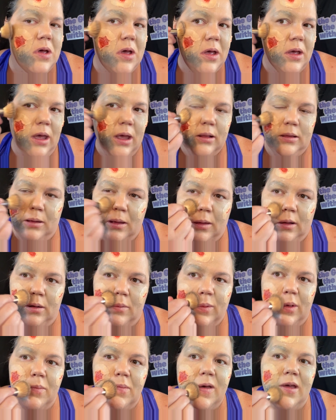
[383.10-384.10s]
Okay, it's a little
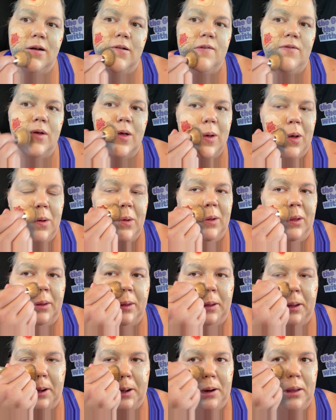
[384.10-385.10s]
bit better if I go a
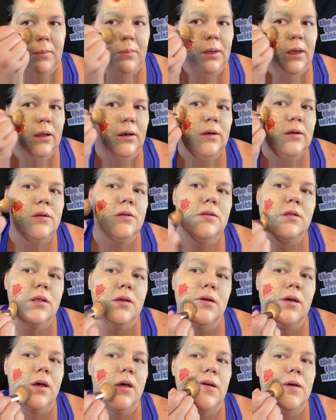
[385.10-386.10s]
little bit.
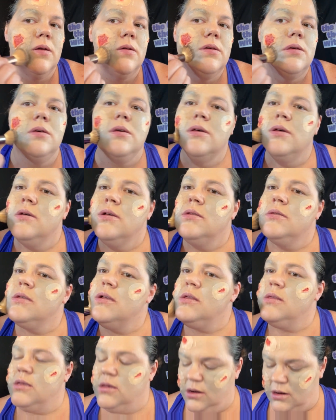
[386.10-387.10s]
Okay, it's a
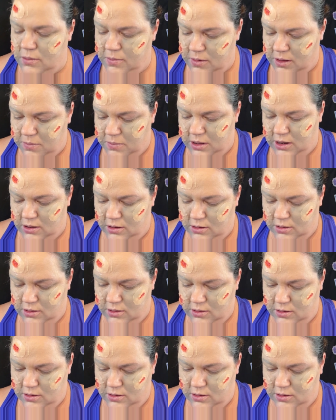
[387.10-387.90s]
little bit better.